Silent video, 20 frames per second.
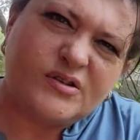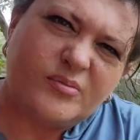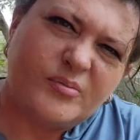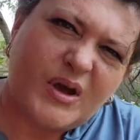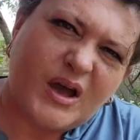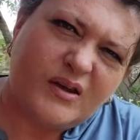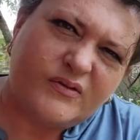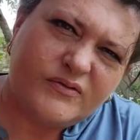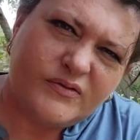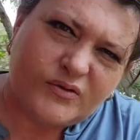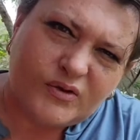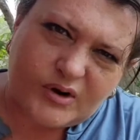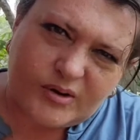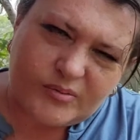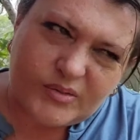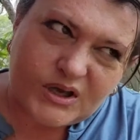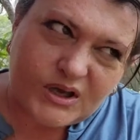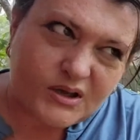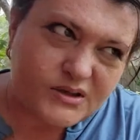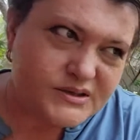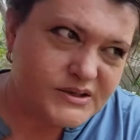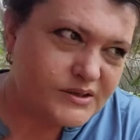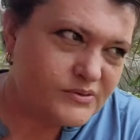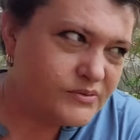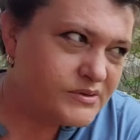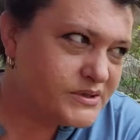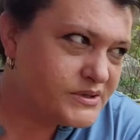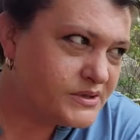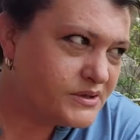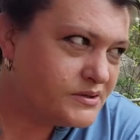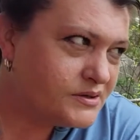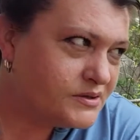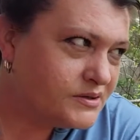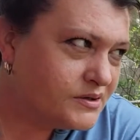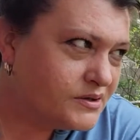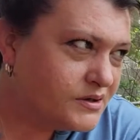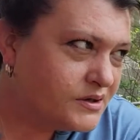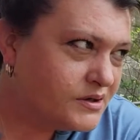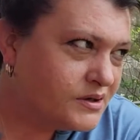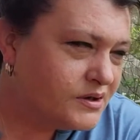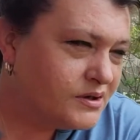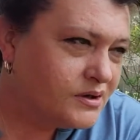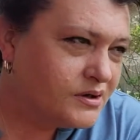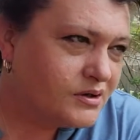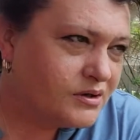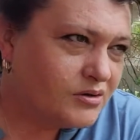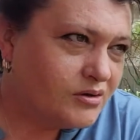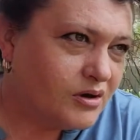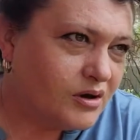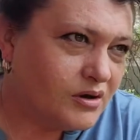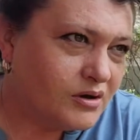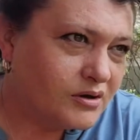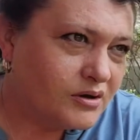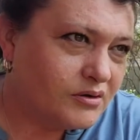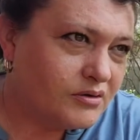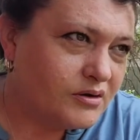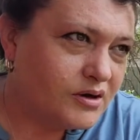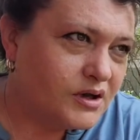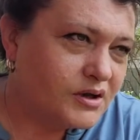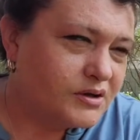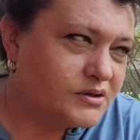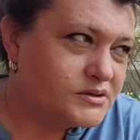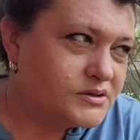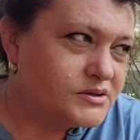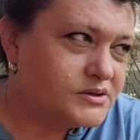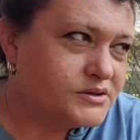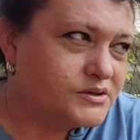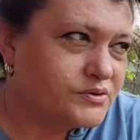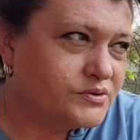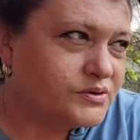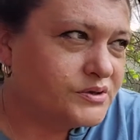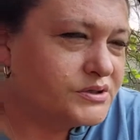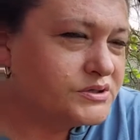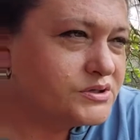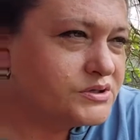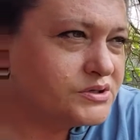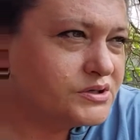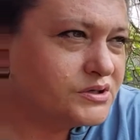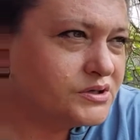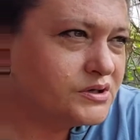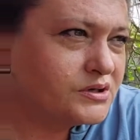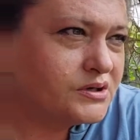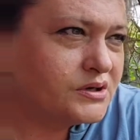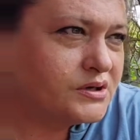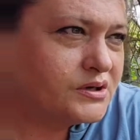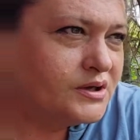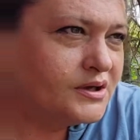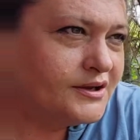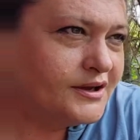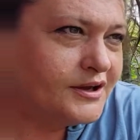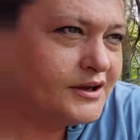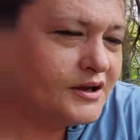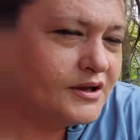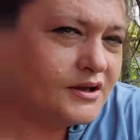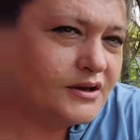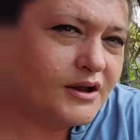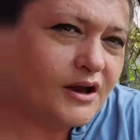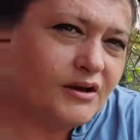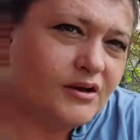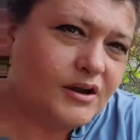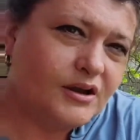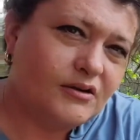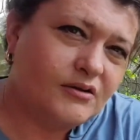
bad for him because he was crawling around in sewage, and now here